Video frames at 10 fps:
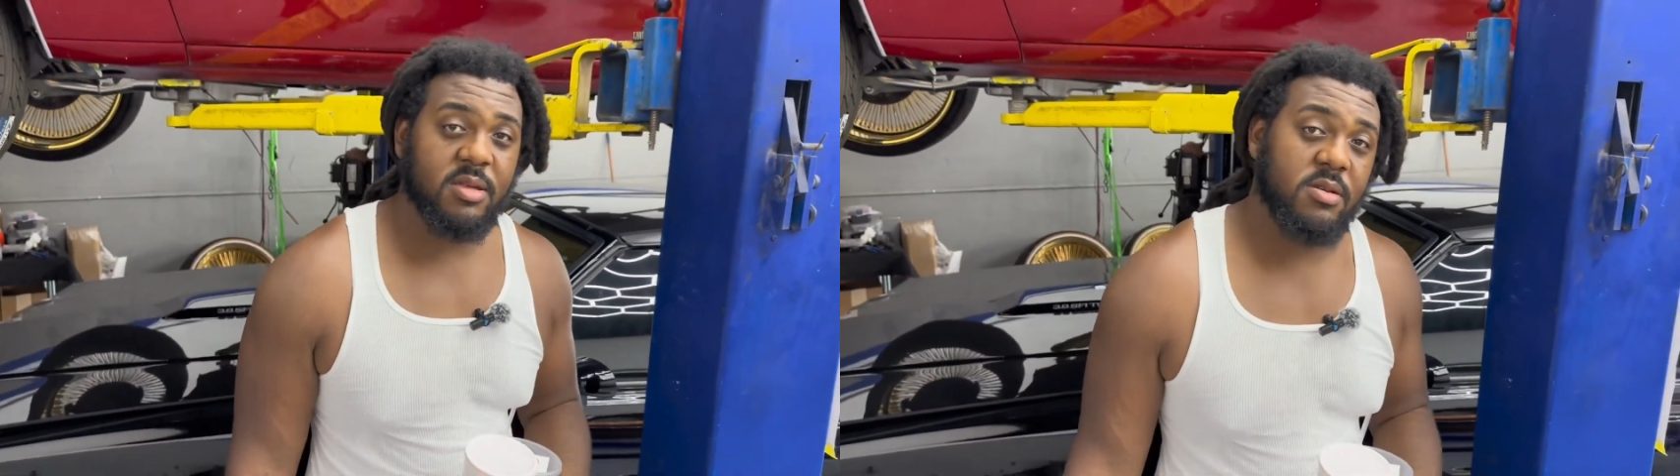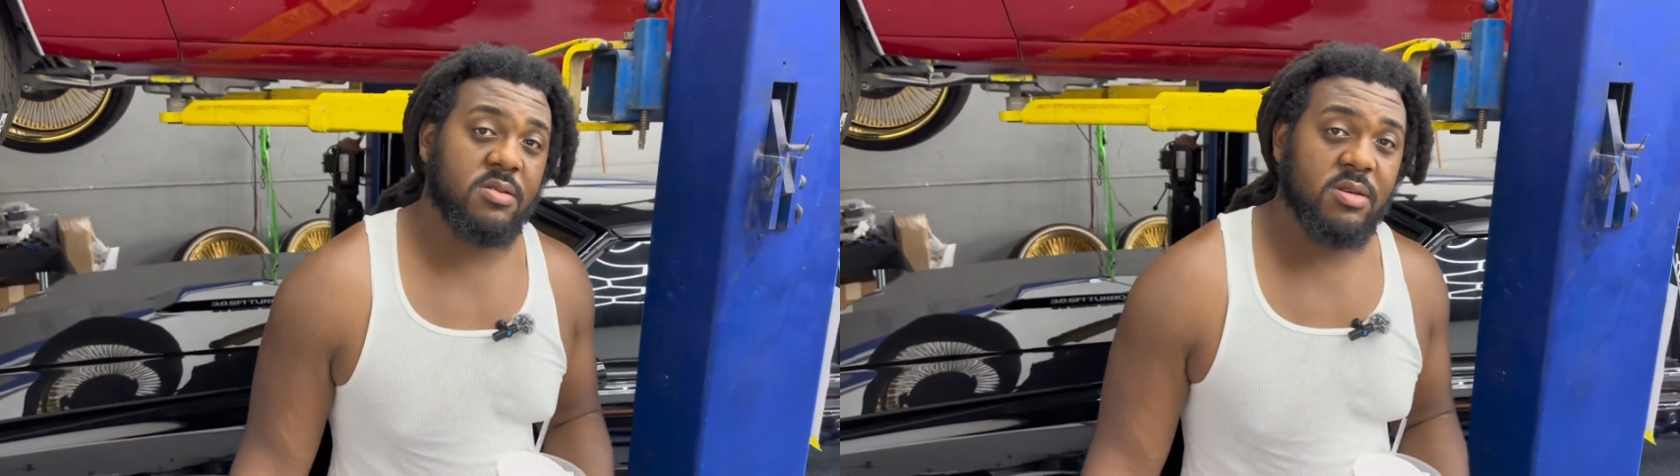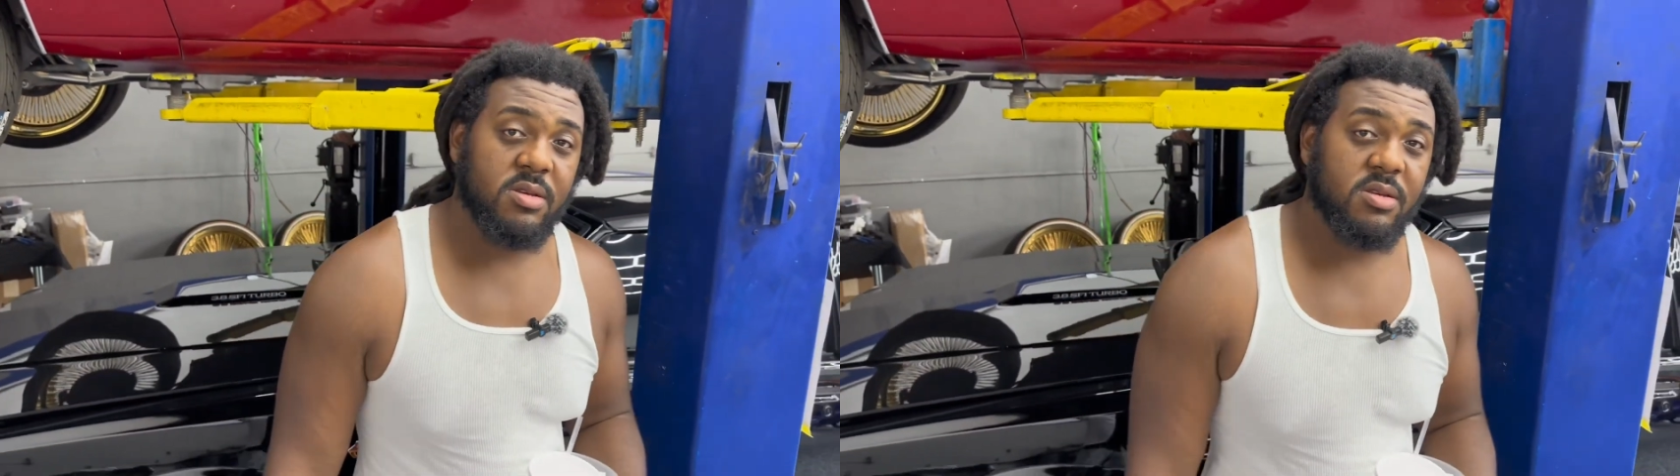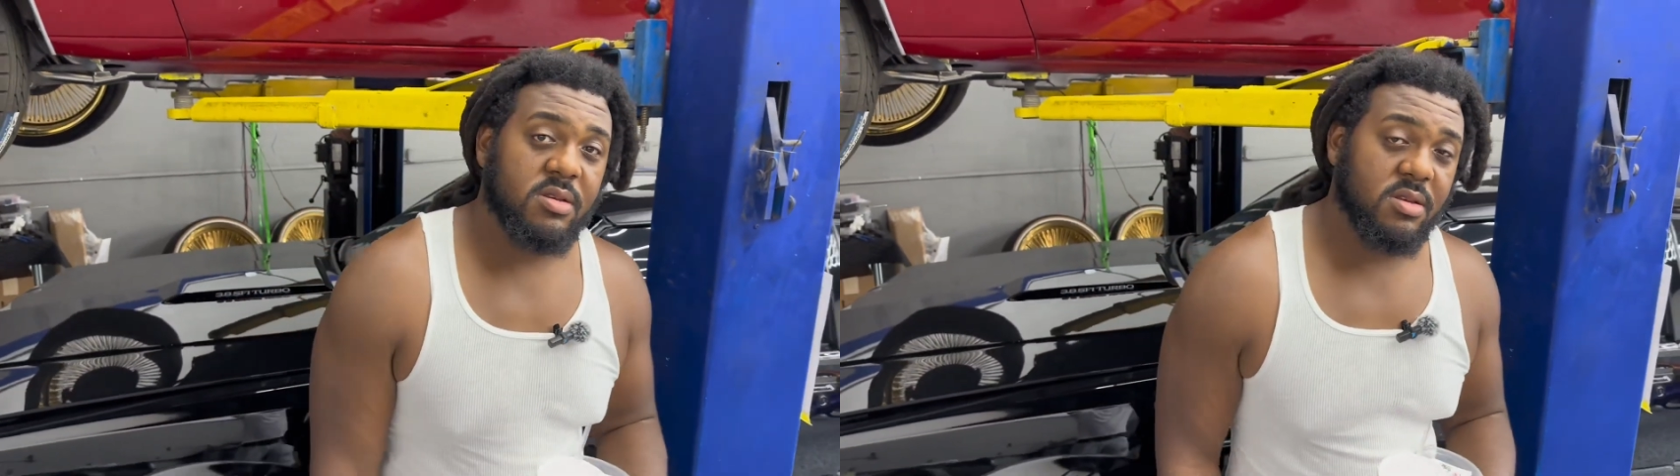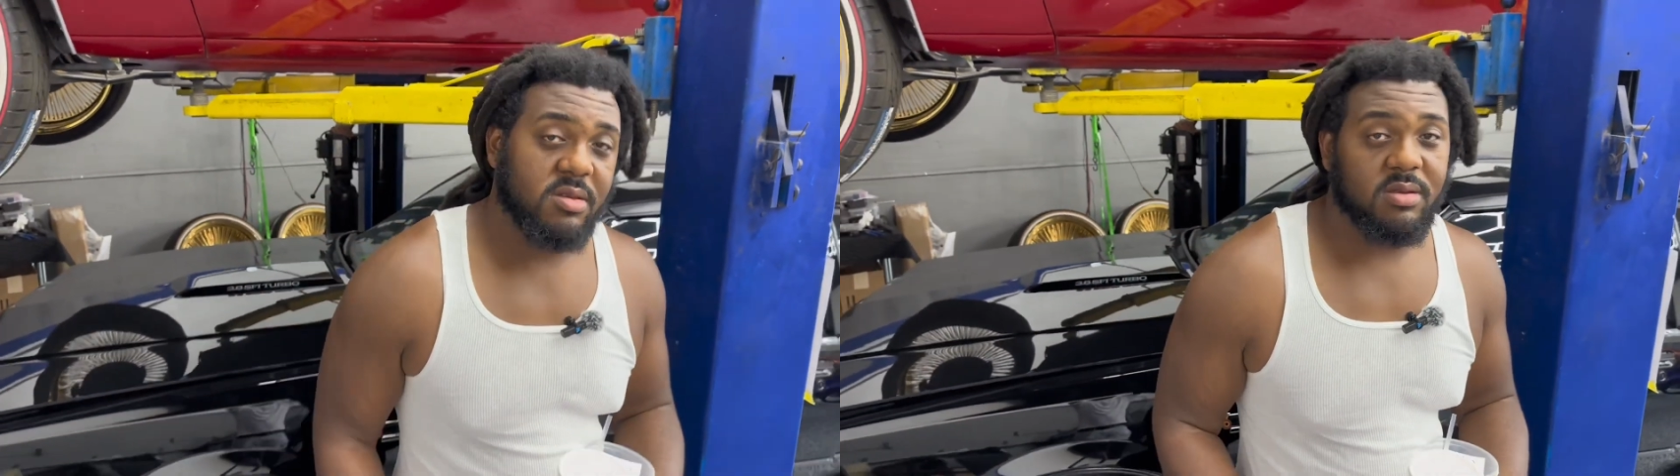So
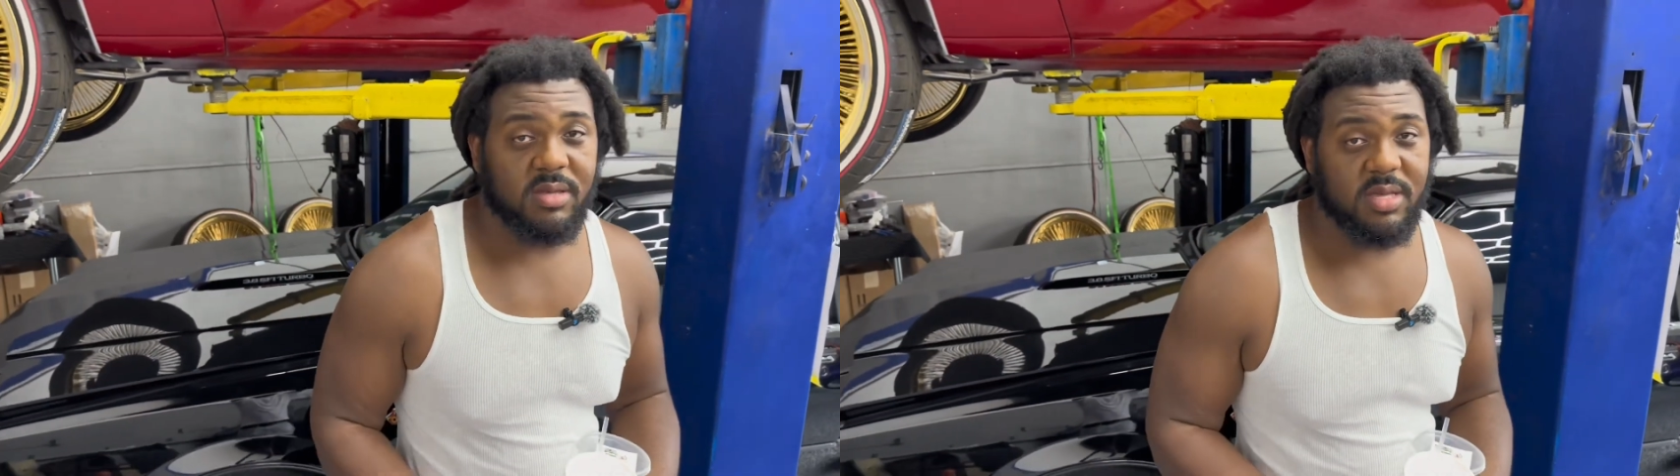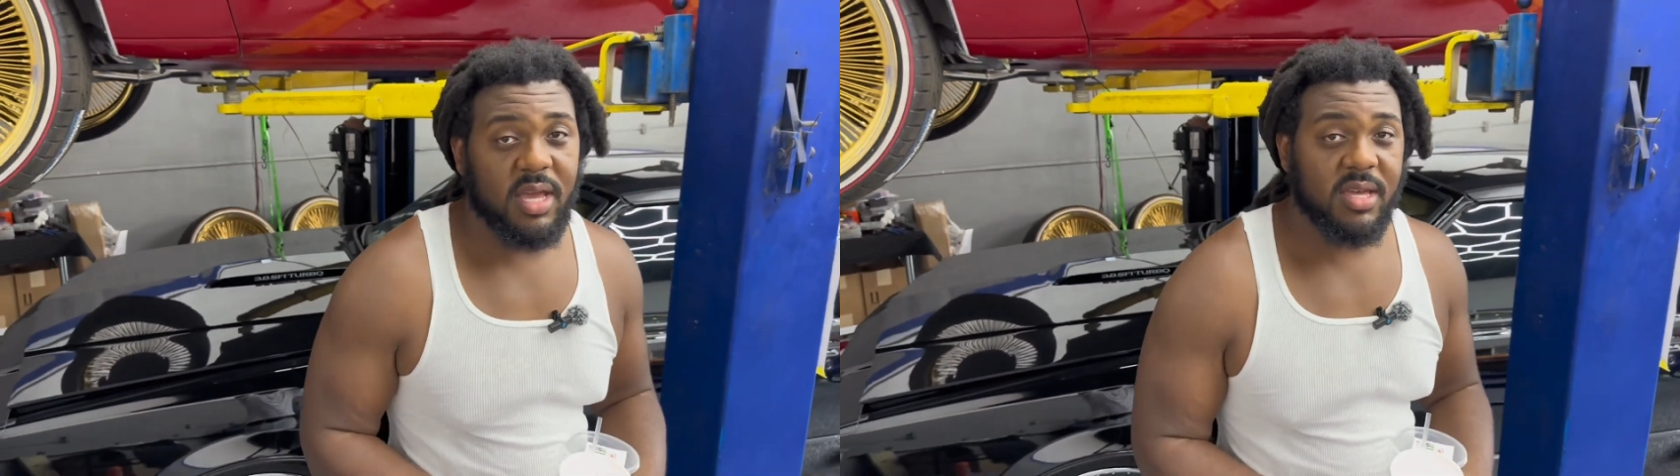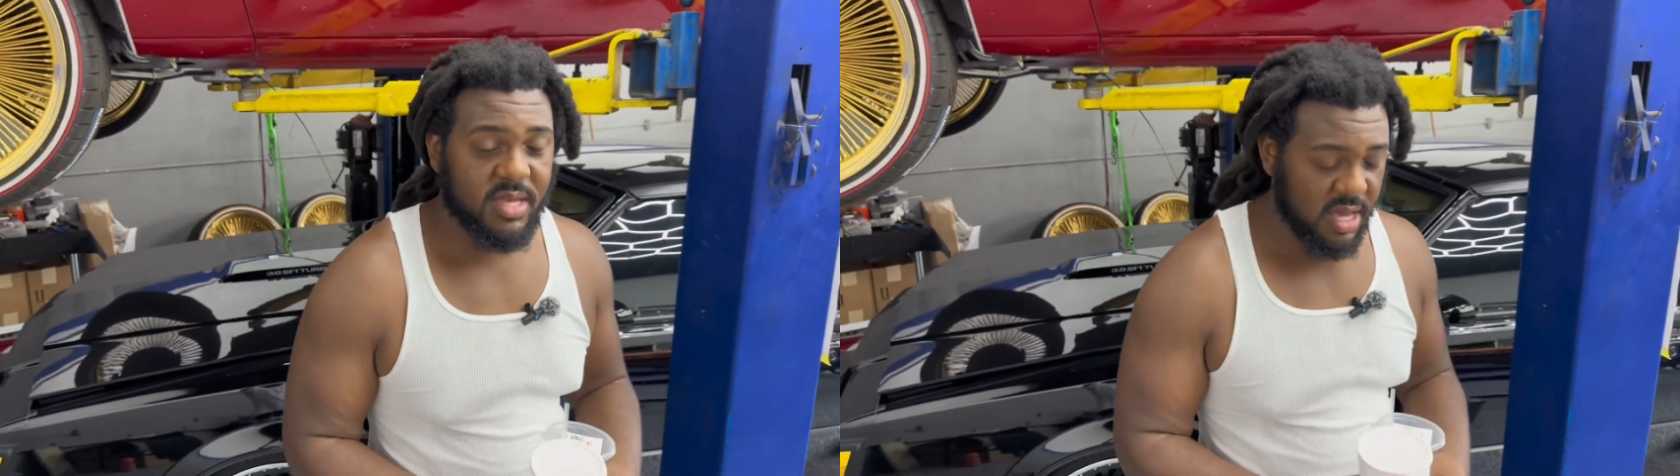stay